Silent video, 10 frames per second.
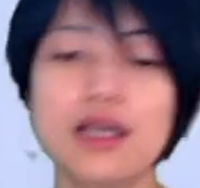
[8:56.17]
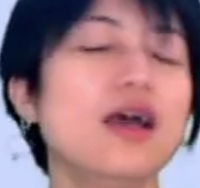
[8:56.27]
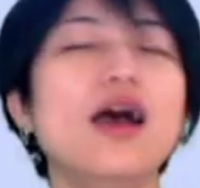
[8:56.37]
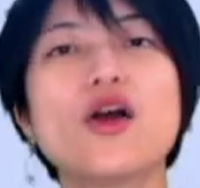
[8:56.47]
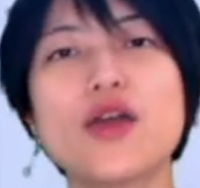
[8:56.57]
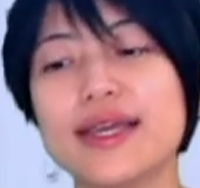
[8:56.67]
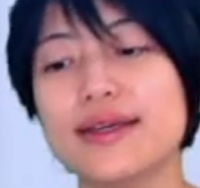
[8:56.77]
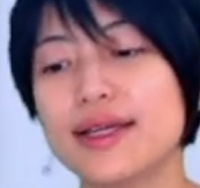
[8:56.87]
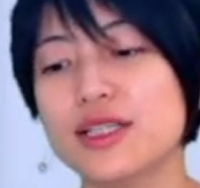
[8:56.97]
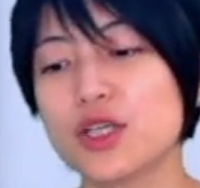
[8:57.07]
Okay,
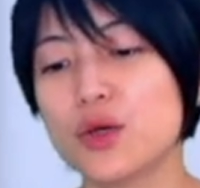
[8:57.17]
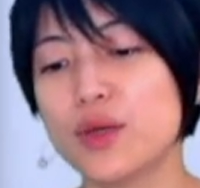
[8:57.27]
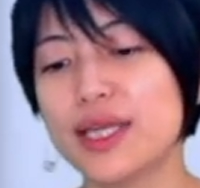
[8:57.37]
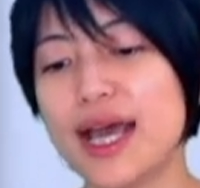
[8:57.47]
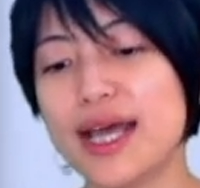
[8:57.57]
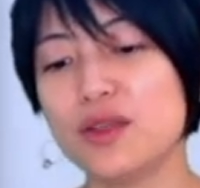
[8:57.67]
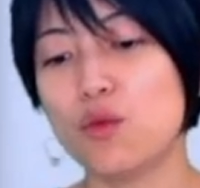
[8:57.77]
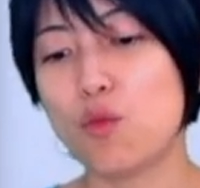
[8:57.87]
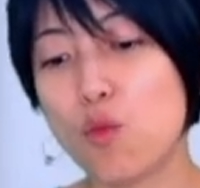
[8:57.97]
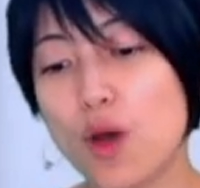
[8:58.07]
so we got
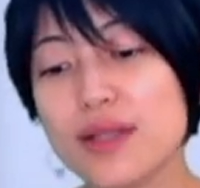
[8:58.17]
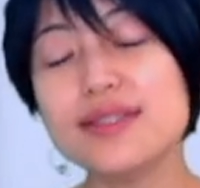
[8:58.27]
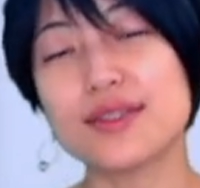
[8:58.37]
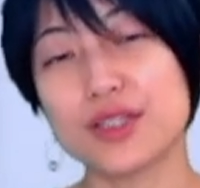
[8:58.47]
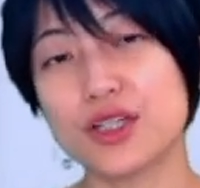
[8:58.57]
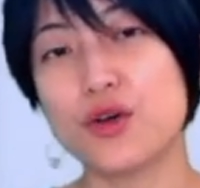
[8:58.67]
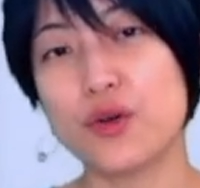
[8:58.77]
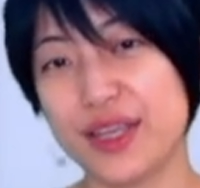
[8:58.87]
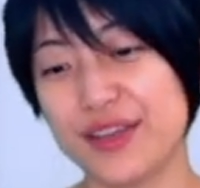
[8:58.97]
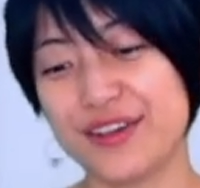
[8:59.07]
one circle
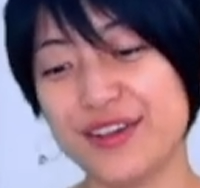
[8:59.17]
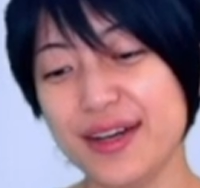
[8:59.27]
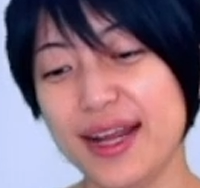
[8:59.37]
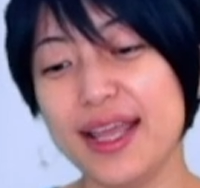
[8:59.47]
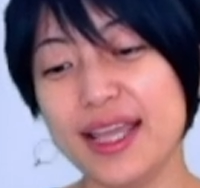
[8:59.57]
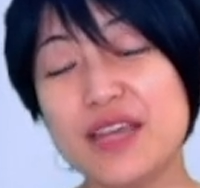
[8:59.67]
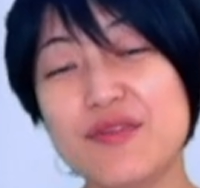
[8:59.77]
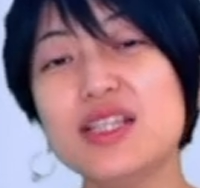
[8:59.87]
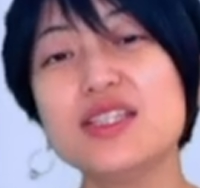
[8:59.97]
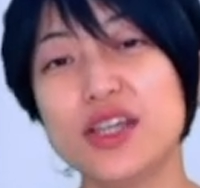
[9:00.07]
here,
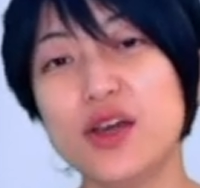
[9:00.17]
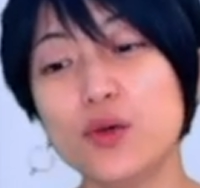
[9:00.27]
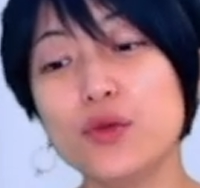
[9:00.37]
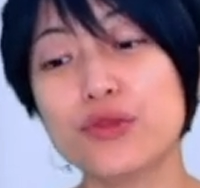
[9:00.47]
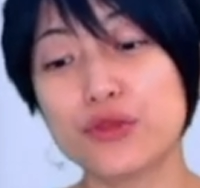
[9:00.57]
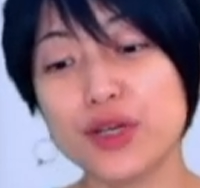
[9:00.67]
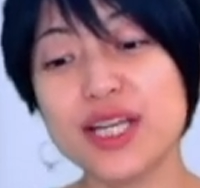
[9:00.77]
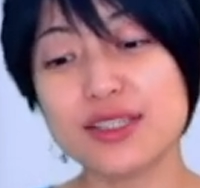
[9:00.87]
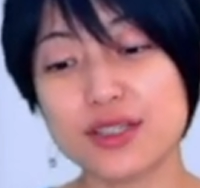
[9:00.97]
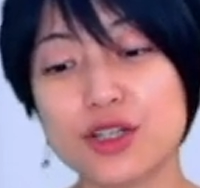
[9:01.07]
even though 3
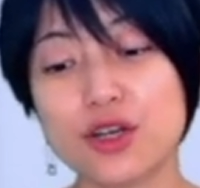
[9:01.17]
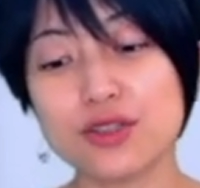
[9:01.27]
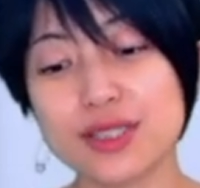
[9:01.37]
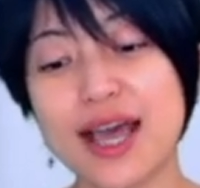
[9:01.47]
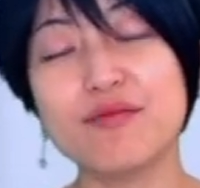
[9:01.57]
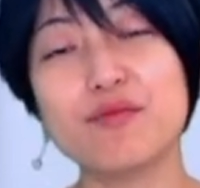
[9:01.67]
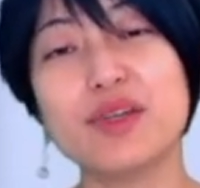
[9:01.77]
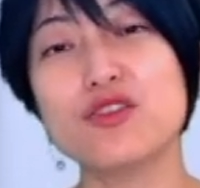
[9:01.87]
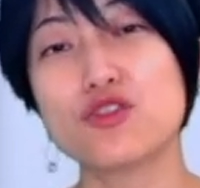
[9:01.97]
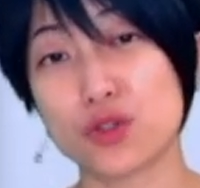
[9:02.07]
circles have
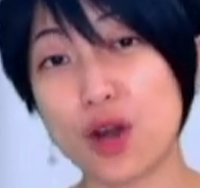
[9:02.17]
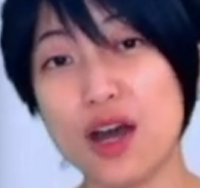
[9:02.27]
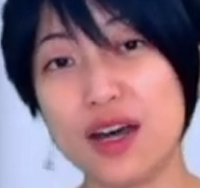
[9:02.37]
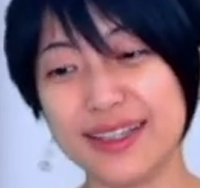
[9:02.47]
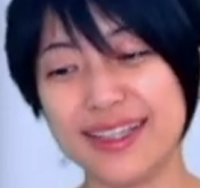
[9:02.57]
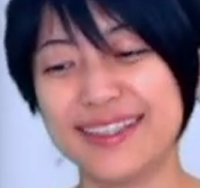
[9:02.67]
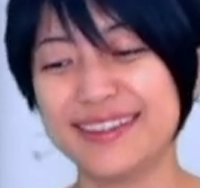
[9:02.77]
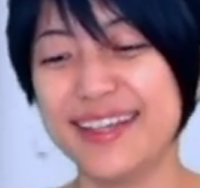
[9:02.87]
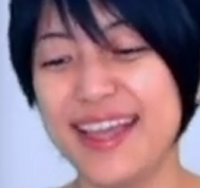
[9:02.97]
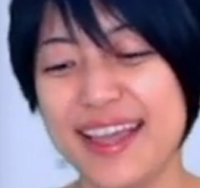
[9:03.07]
been drawn.
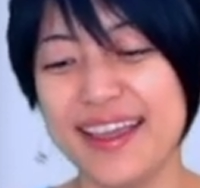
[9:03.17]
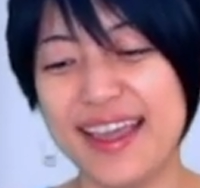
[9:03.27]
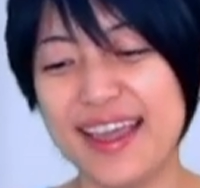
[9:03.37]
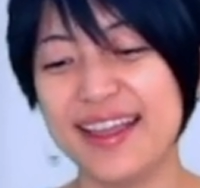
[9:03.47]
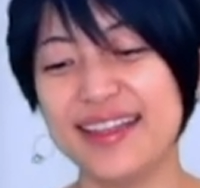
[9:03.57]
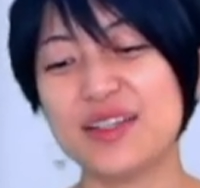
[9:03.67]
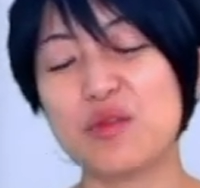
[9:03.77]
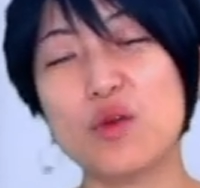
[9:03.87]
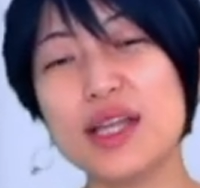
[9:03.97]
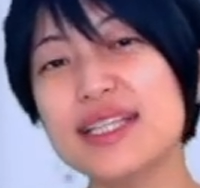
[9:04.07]
And what is